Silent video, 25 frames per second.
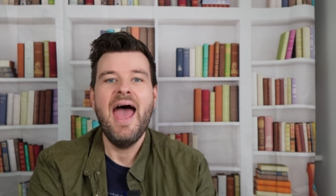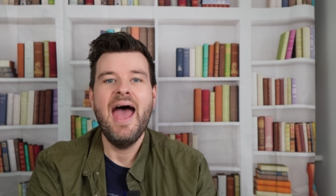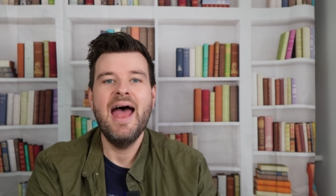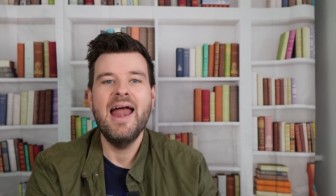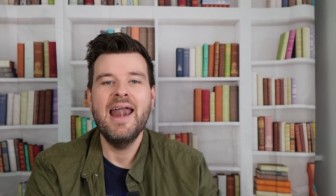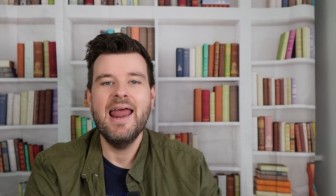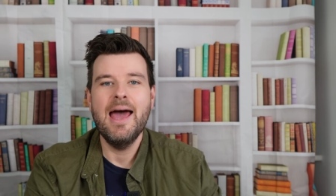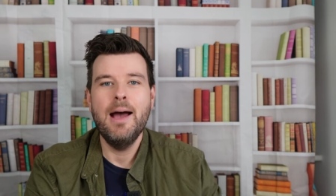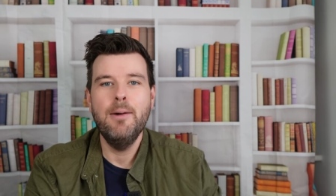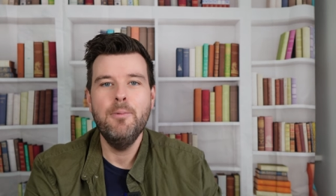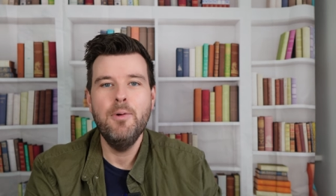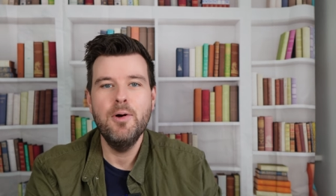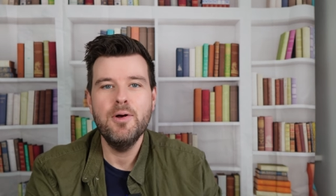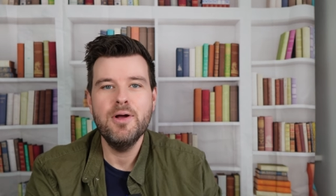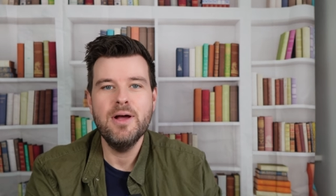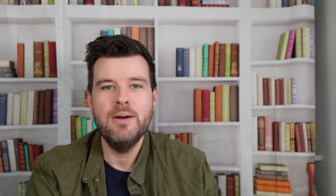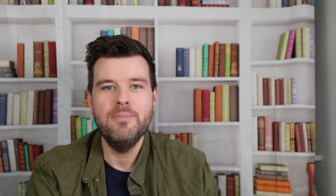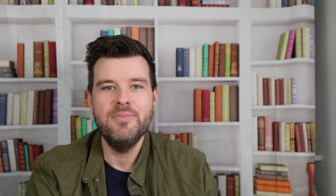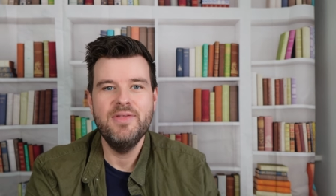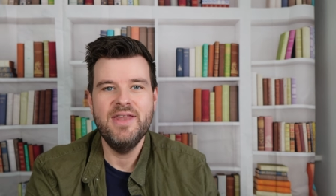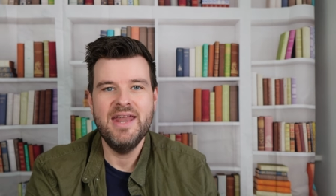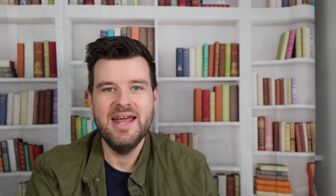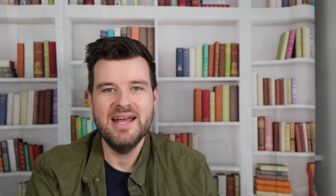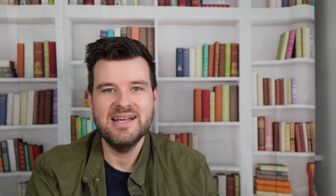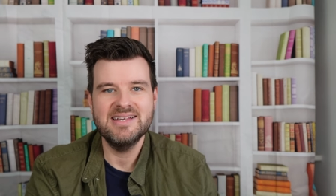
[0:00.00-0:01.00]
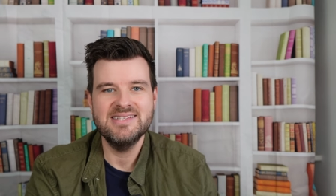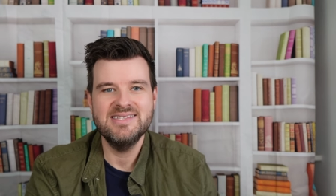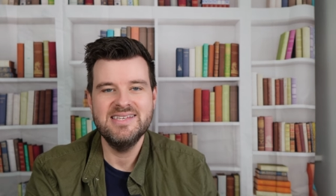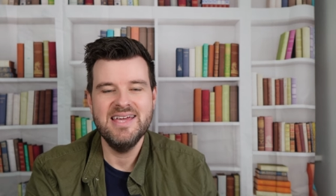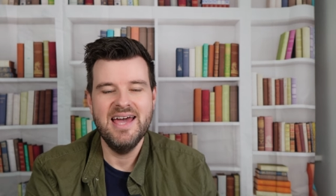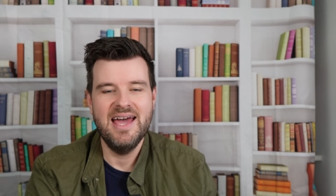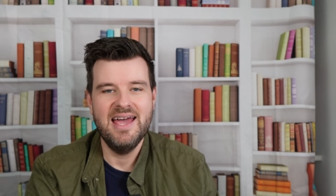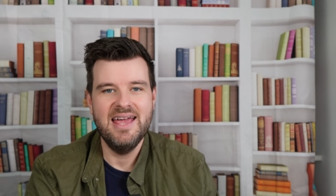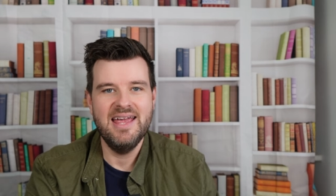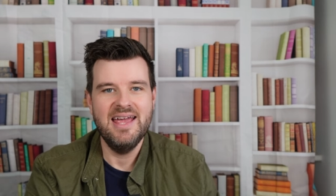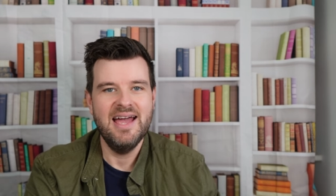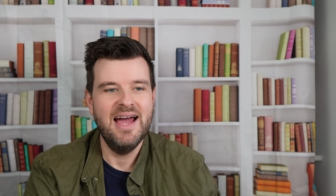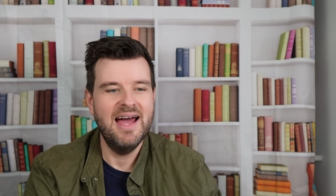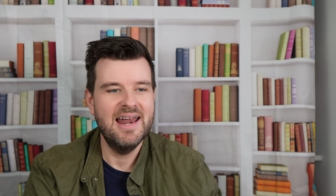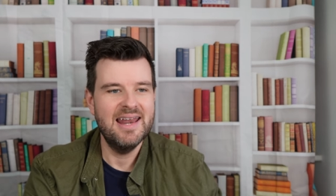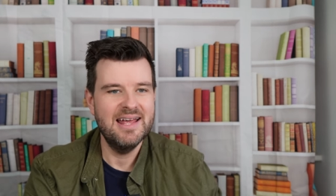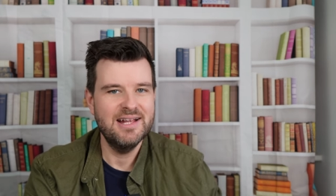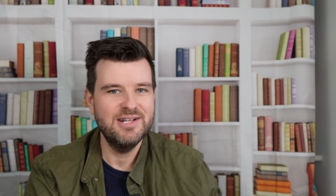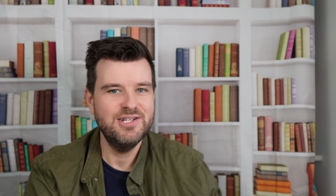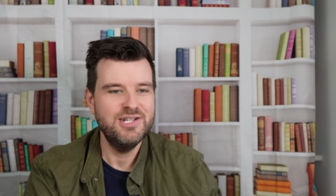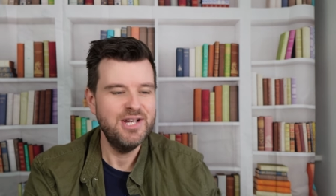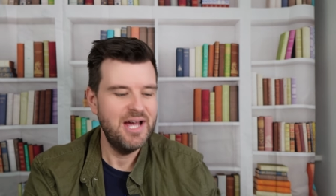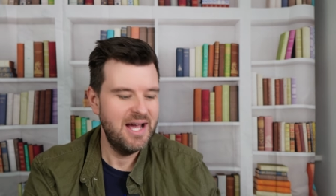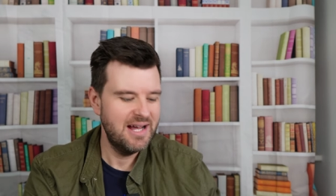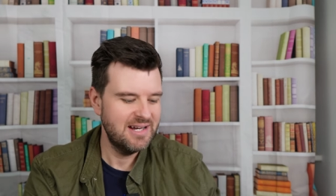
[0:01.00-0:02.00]
and I woke up the next day and
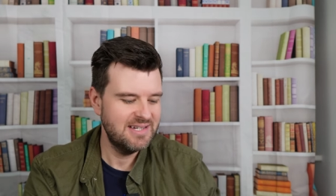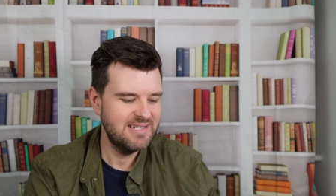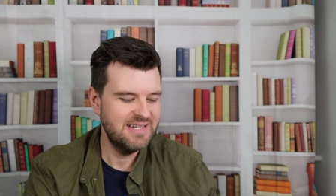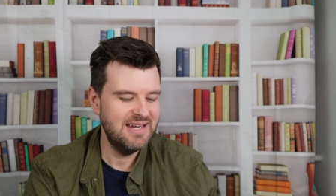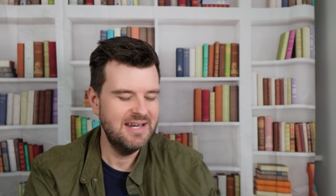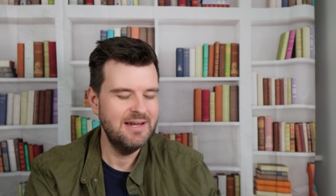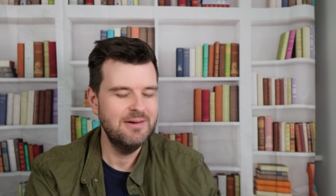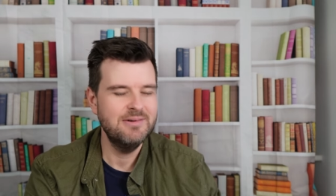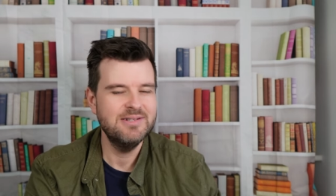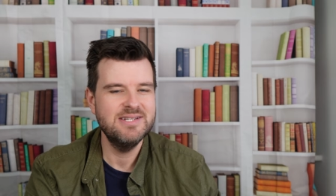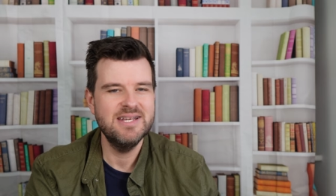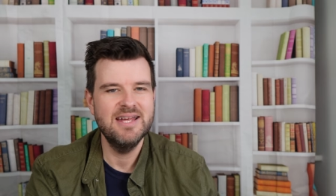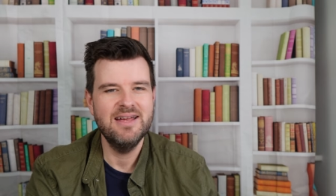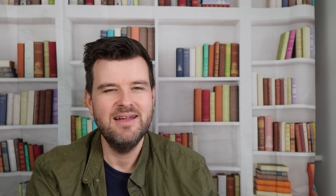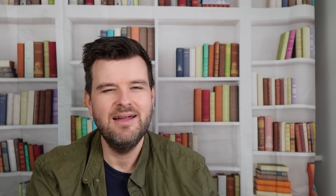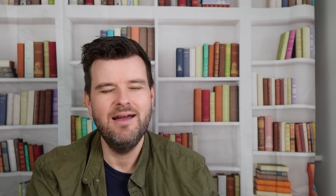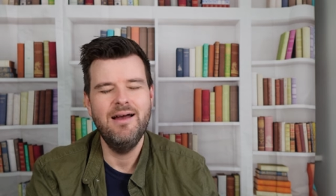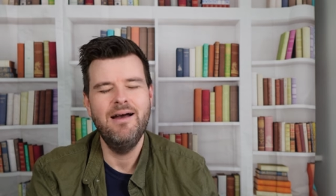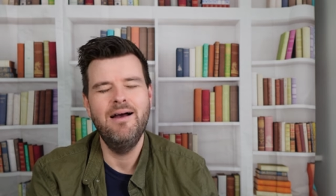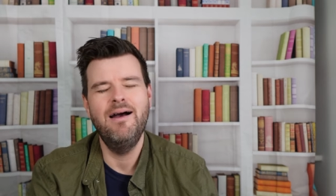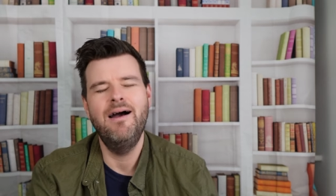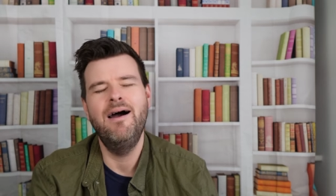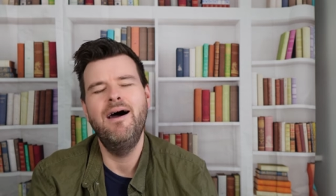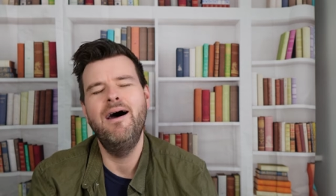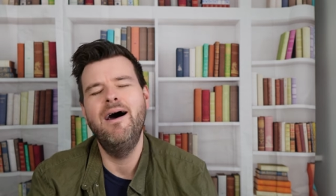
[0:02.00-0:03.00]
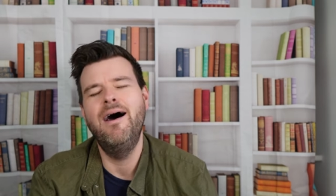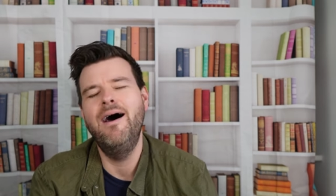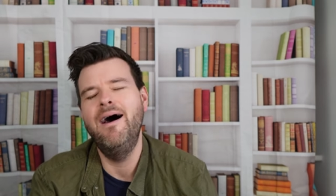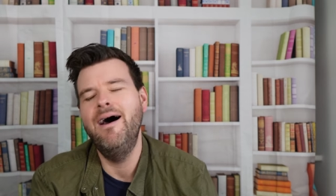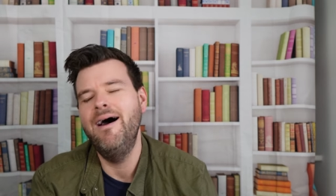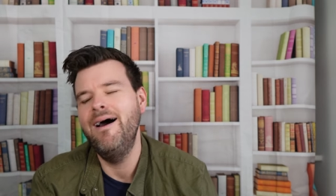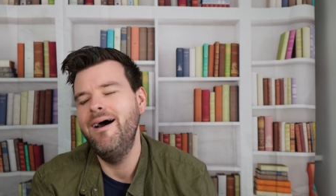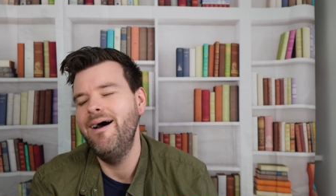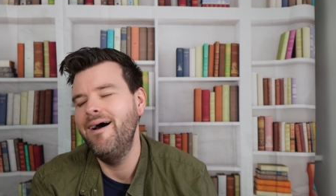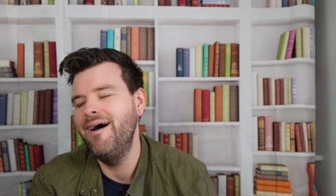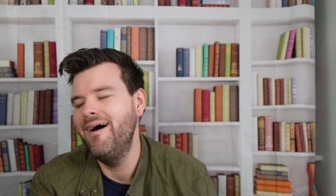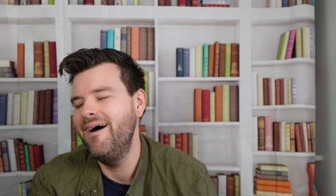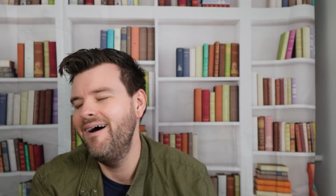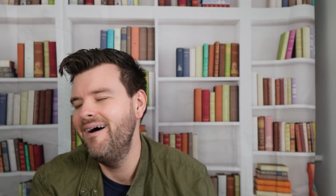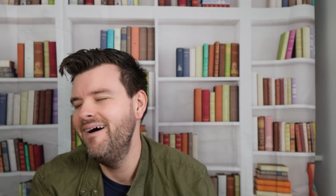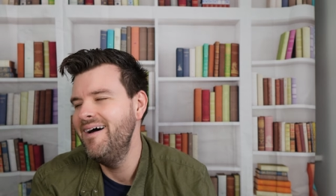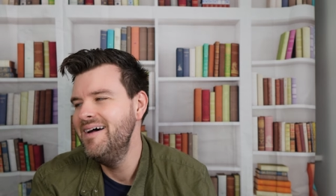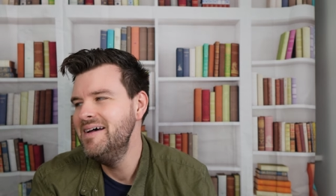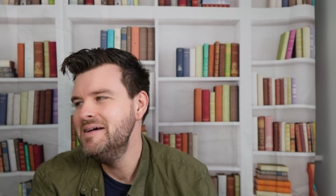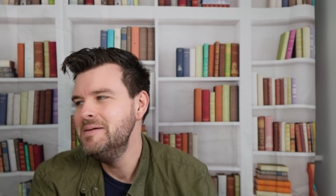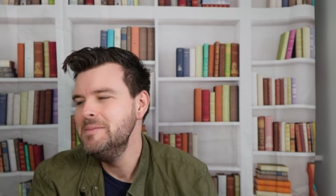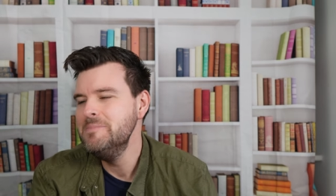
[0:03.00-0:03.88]
I checked and I was like, oh.